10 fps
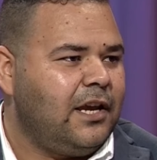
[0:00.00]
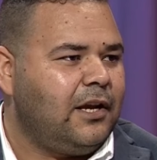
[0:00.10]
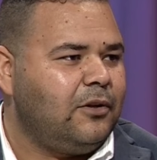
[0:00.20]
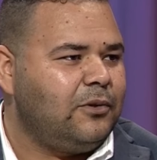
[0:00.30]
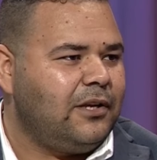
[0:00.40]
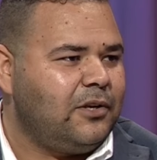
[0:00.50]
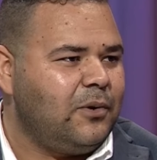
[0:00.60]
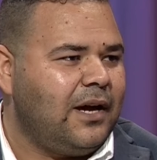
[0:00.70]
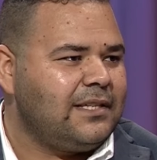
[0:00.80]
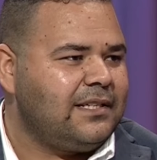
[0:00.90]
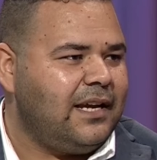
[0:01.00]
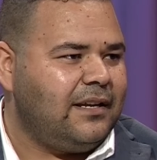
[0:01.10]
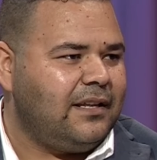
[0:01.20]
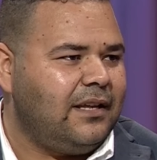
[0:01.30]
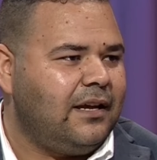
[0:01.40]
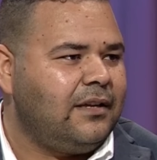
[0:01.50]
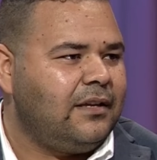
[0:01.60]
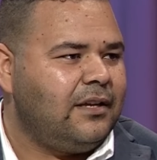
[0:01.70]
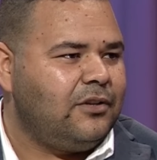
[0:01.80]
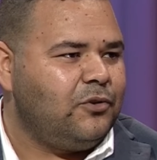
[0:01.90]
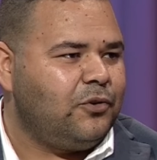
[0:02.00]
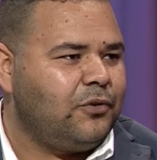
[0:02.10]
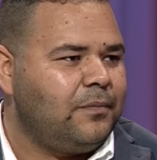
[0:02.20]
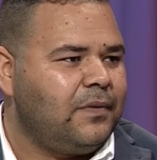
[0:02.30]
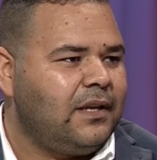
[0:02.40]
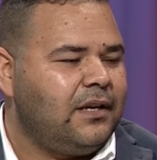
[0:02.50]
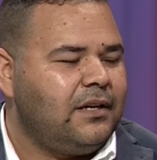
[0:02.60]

including U S, Canada, Europe.